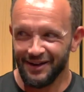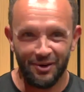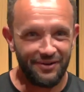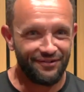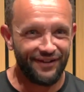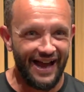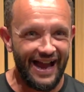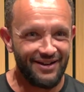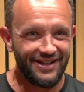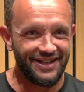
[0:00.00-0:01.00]
going flat
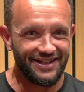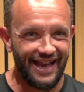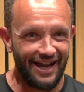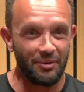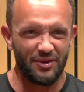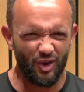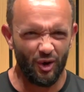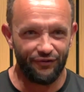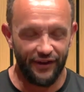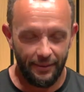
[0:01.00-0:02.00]
out in the second one, sort
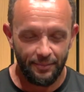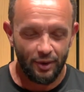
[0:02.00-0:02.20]
of thing. So,